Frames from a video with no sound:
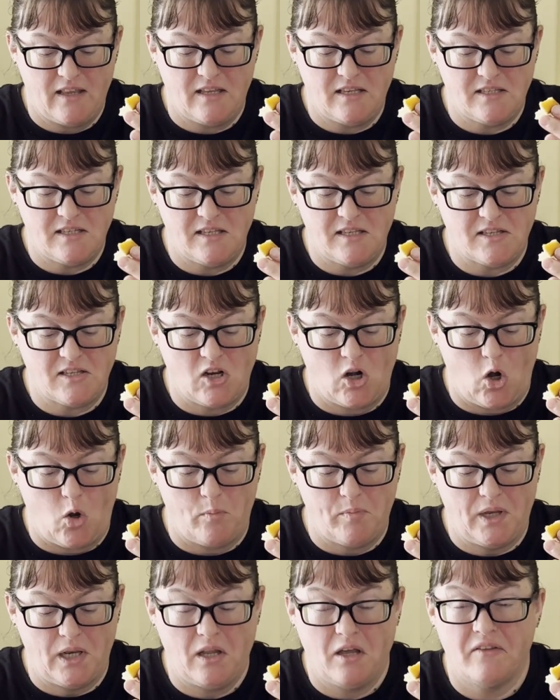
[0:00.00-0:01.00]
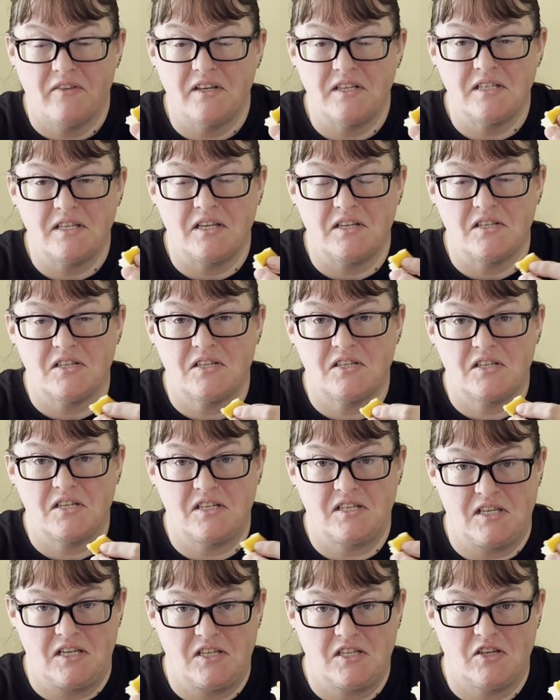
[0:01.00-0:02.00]
this is globular, this has
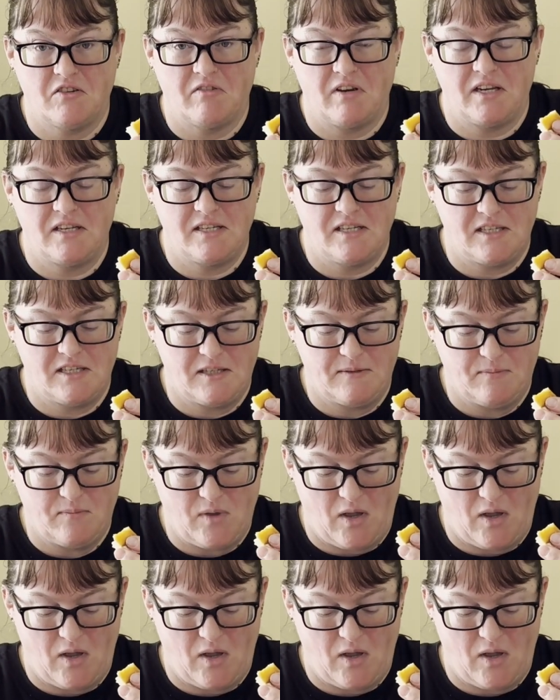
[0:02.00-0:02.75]
disintegrated.